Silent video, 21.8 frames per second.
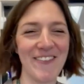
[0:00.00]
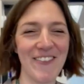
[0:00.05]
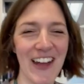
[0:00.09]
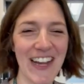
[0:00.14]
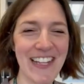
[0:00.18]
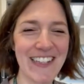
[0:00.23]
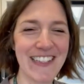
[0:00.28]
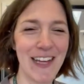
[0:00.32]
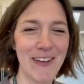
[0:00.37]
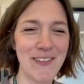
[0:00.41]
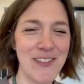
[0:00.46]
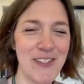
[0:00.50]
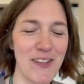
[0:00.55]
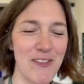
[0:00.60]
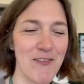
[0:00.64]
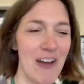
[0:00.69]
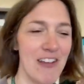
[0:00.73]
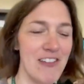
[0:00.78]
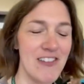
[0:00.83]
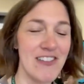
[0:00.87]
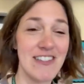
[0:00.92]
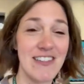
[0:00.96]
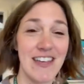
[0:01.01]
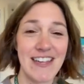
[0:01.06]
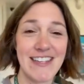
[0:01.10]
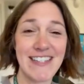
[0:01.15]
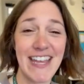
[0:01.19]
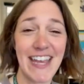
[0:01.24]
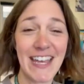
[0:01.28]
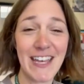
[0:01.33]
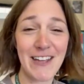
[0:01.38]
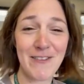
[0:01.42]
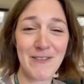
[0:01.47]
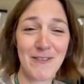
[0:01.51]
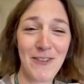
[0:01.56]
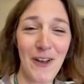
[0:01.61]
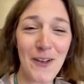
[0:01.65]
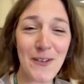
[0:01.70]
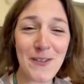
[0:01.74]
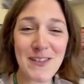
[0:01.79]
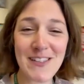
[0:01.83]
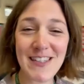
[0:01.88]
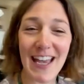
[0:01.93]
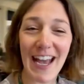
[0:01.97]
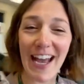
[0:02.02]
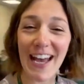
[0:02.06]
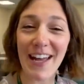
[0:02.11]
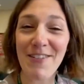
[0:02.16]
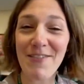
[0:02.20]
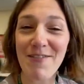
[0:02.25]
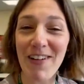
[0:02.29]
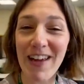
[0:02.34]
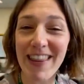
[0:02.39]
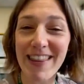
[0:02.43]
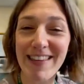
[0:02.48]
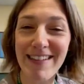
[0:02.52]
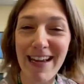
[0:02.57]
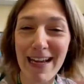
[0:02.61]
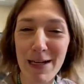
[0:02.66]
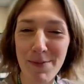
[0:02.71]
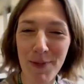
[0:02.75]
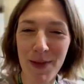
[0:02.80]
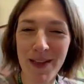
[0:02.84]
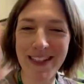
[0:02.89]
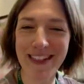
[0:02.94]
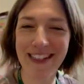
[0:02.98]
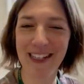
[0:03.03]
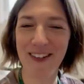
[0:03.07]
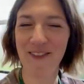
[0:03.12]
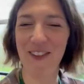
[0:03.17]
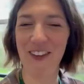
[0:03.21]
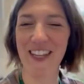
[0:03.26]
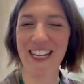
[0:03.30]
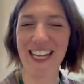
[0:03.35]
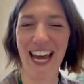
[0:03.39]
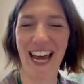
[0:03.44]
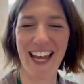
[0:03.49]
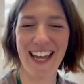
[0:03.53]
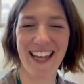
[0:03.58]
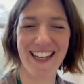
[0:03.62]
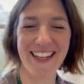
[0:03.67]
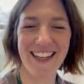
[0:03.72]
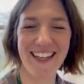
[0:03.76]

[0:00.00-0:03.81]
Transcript: Right, time to do the register, take in phones and read the daily bulletin for the day.